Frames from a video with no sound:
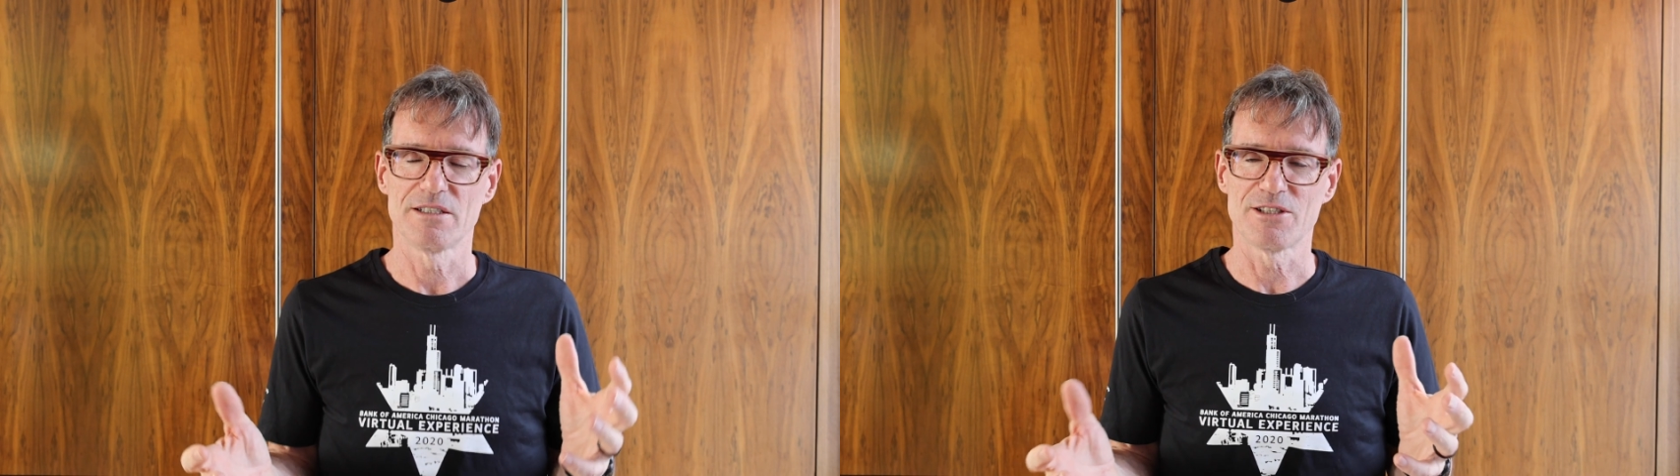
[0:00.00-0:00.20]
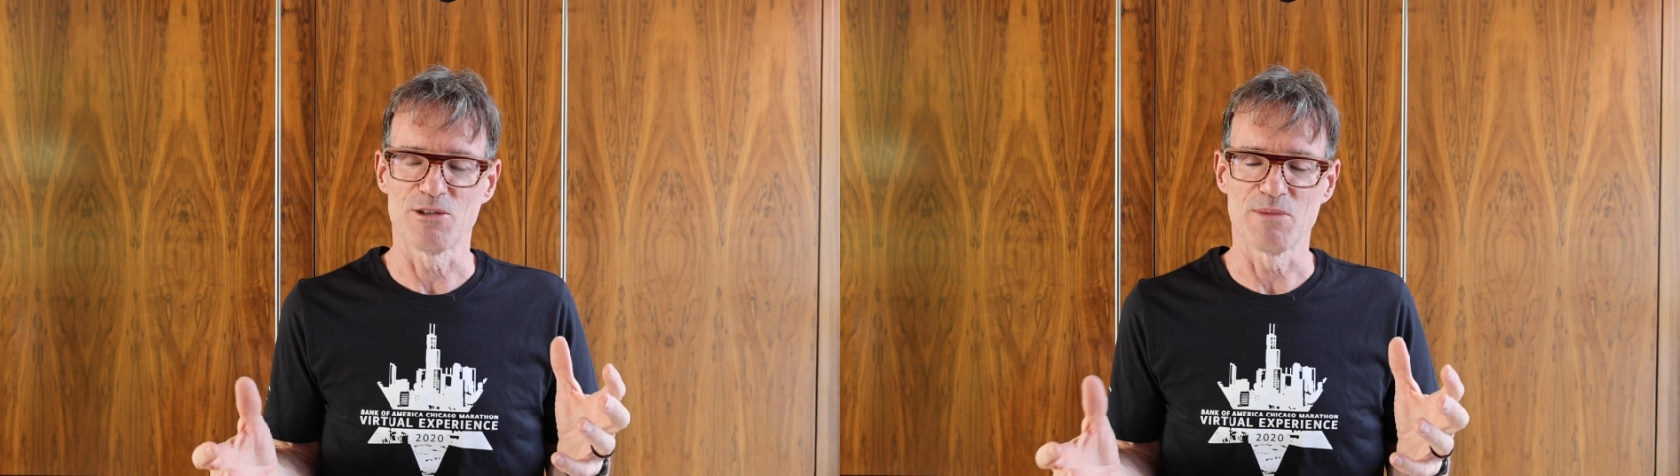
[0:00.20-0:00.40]

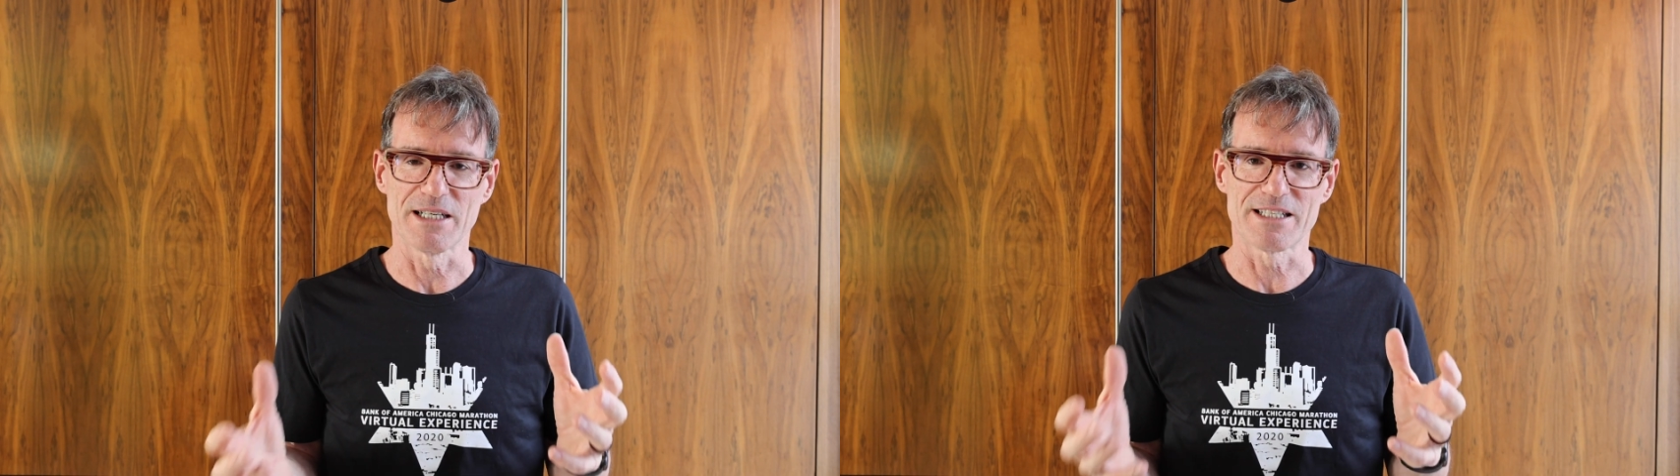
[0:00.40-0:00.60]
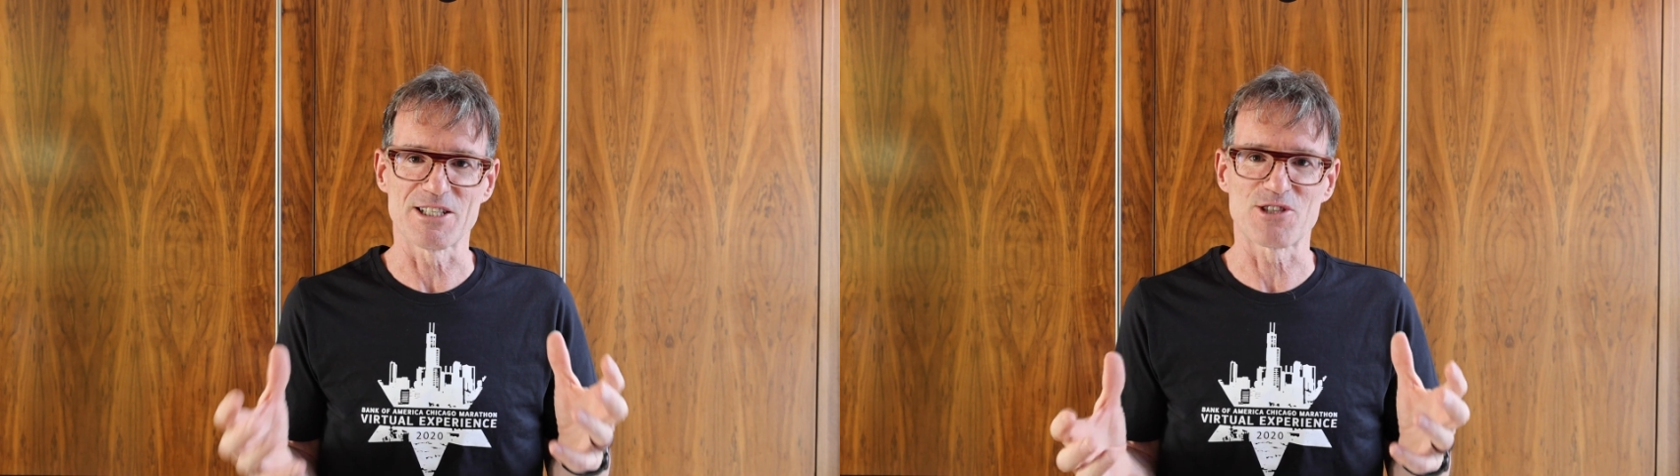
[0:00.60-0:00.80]
to
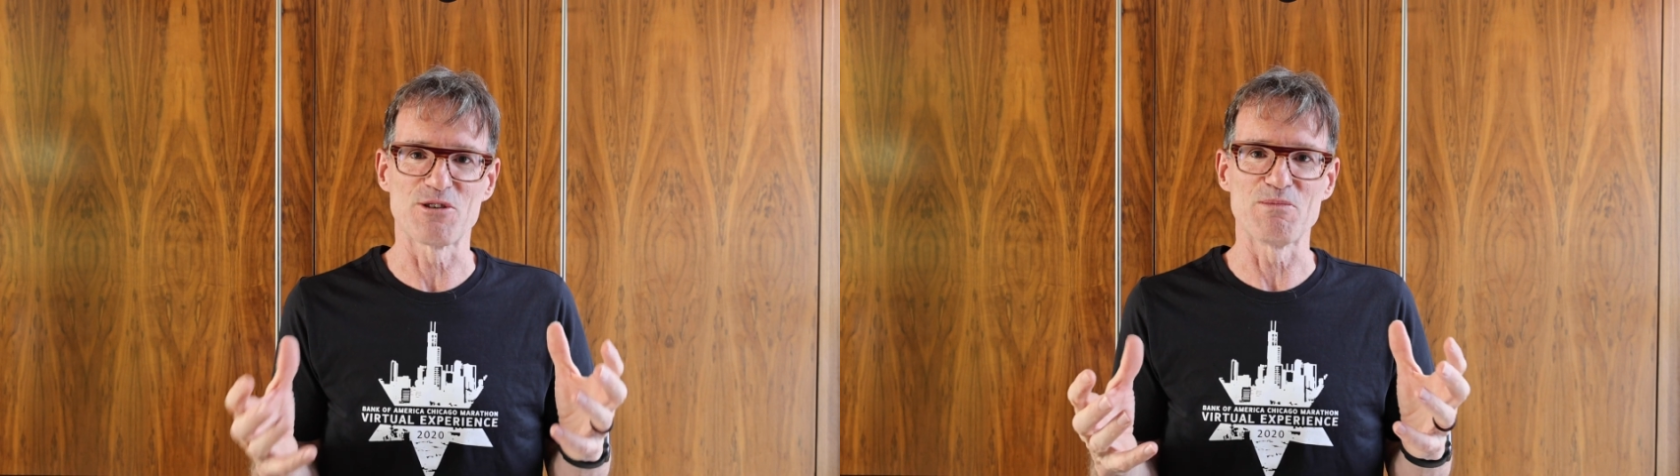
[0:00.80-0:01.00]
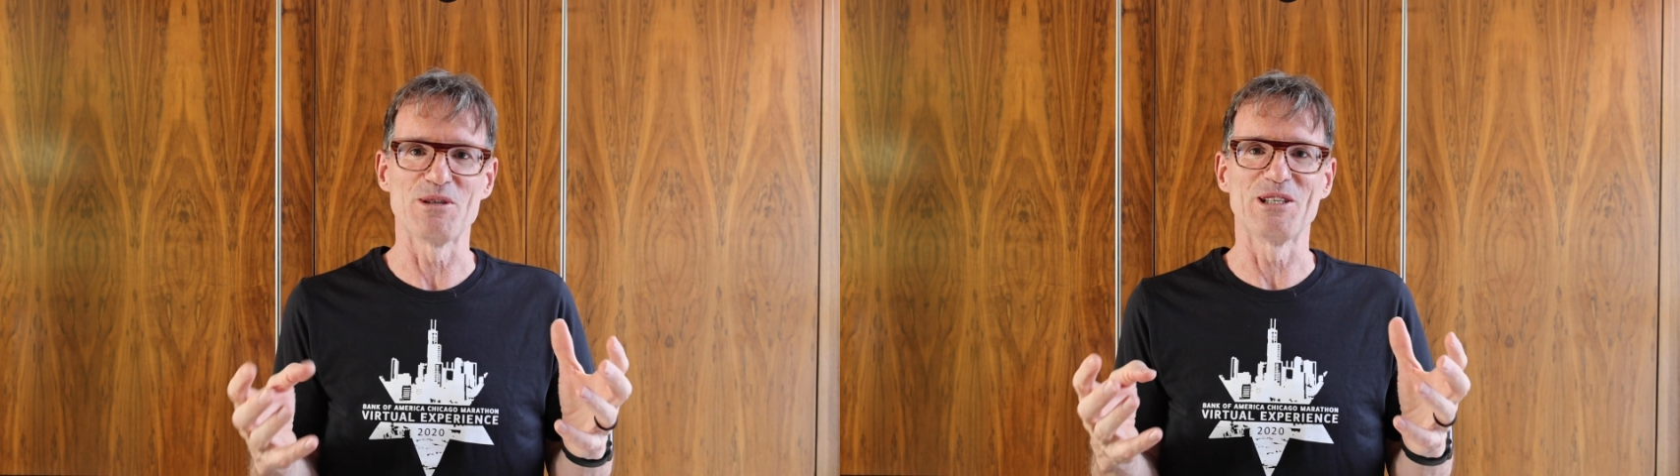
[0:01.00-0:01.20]
my sister
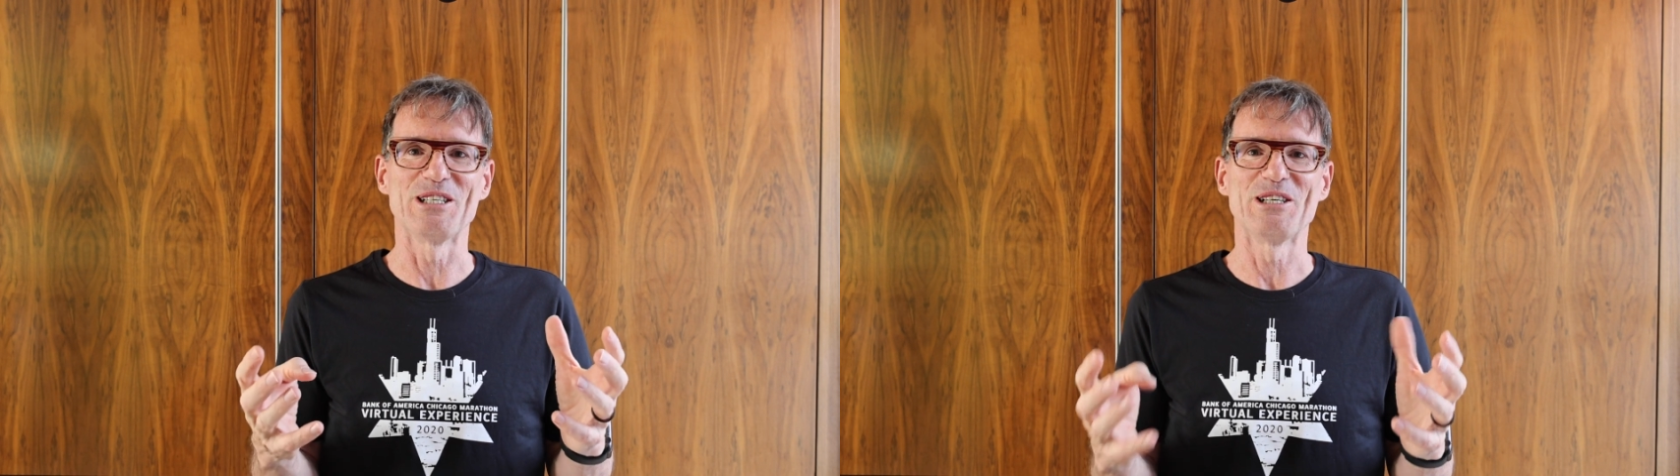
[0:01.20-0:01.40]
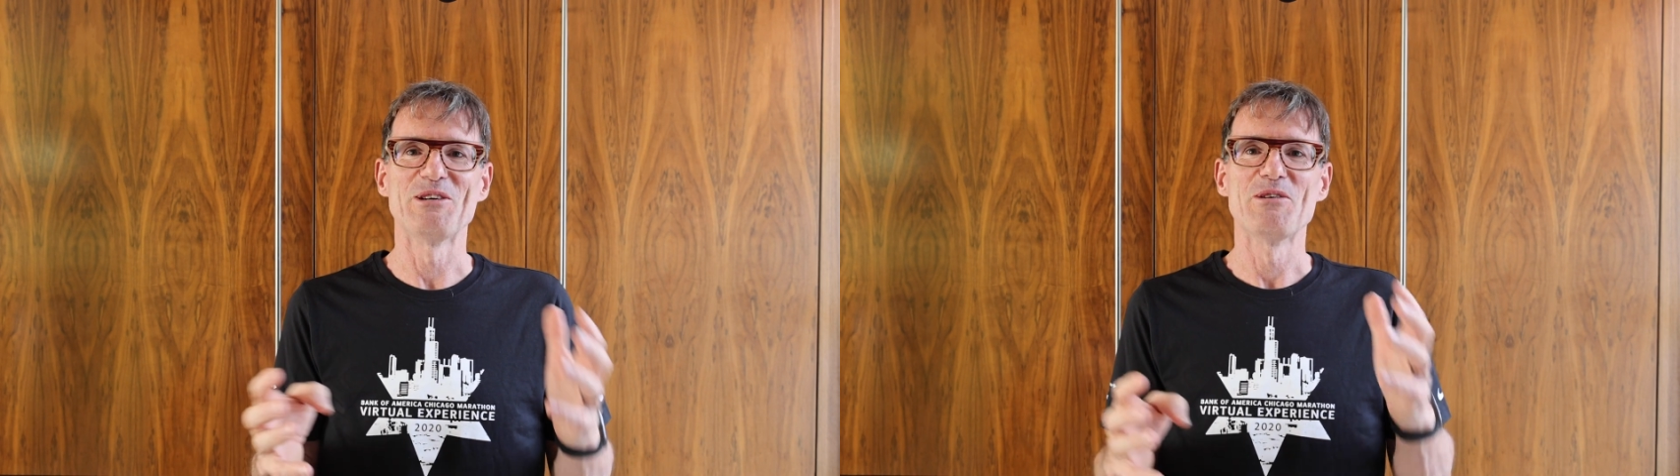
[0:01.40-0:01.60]
and brother